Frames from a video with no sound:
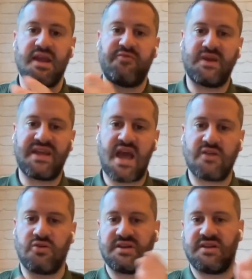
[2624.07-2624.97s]
If we
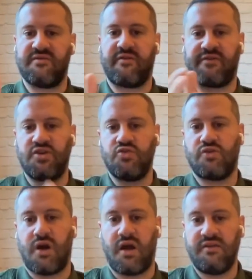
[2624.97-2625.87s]
cannot deliver for you
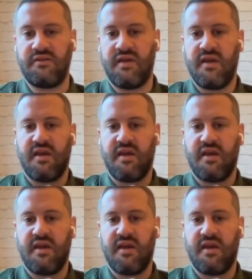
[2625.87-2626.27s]
guys,